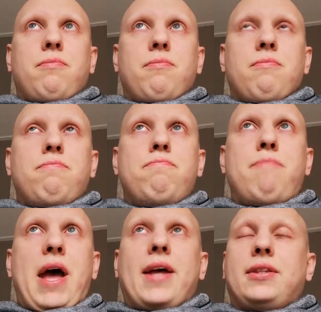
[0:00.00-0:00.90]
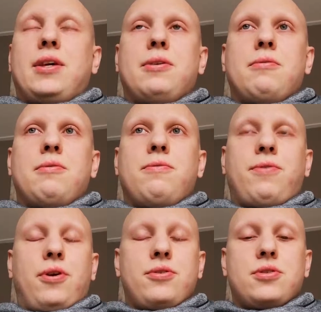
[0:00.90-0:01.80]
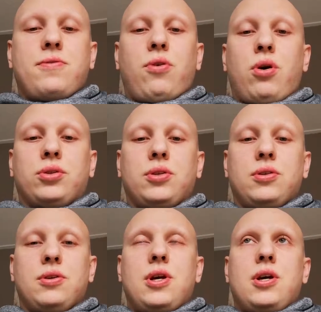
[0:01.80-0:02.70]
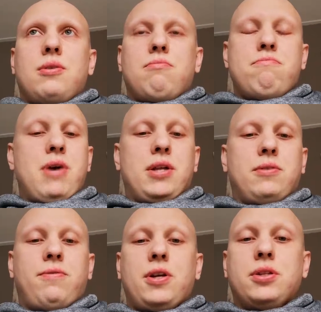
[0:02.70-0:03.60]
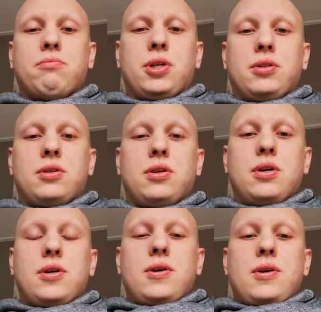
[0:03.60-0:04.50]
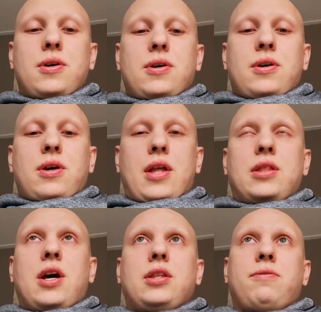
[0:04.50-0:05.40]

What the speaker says: bad first thought, bad fundament. And that